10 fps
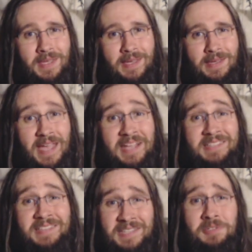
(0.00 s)
Yeah, because
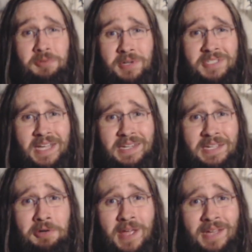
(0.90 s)
that's an original idea,
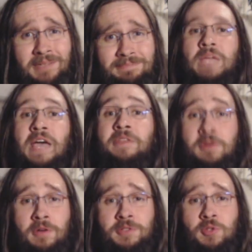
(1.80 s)
right? There are
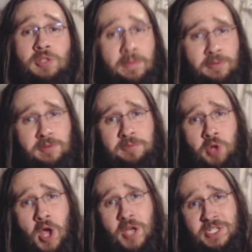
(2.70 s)
also a number of
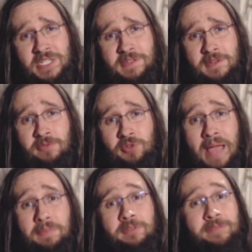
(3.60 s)
projects that have
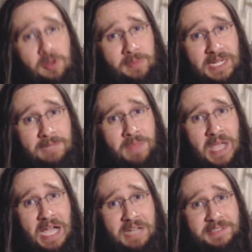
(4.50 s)
wrapped filming,
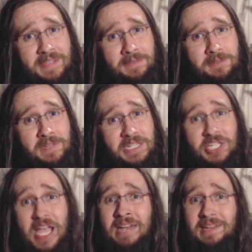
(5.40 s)
I just have to finish
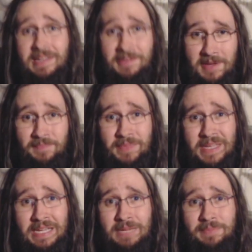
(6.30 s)
editing them,
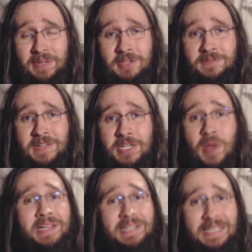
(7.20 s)
because video
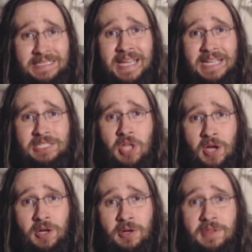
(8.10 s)
editing takes
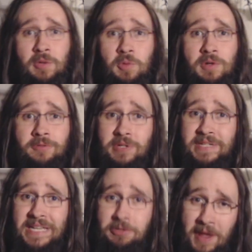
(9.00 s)
longer than it would for a
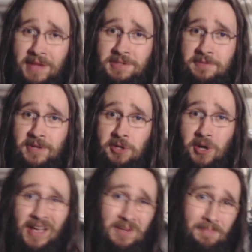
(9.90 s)
T-Rex to figure
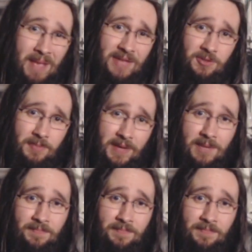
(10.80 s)
out how to masturbate.